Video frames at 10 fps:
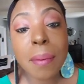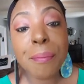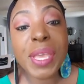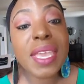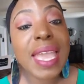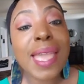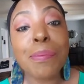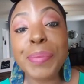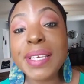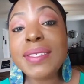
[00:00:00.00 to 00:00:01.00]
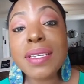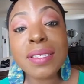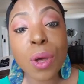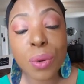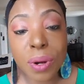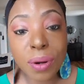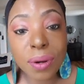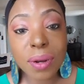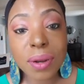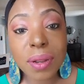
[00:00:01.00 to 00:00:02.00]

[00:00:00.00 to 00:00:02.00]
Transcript: being a business owner,